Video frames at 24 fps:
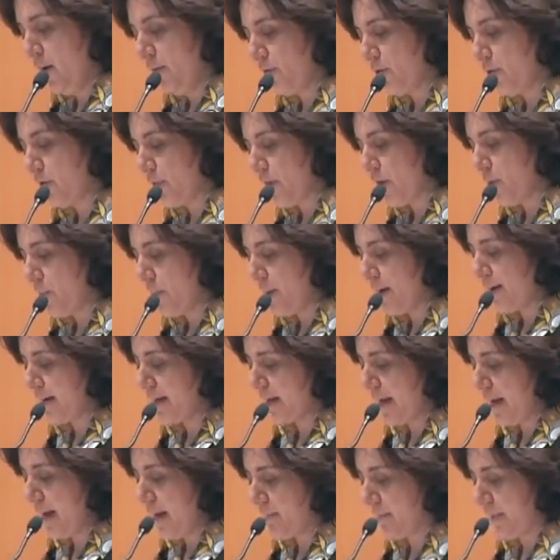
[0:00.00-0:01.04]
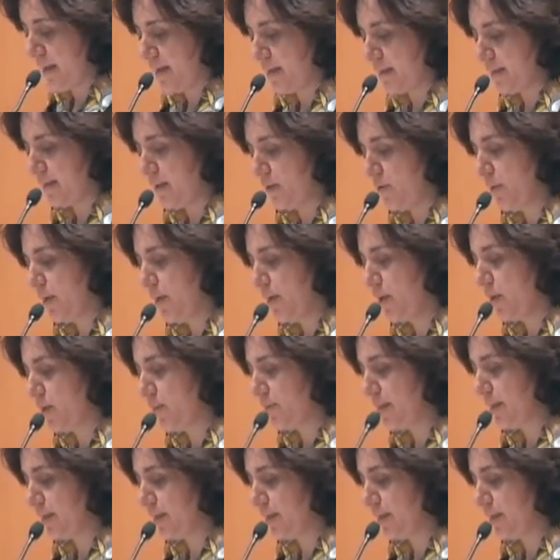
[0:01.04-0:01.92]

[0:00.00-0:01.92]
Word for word: From the Homeric epics, we know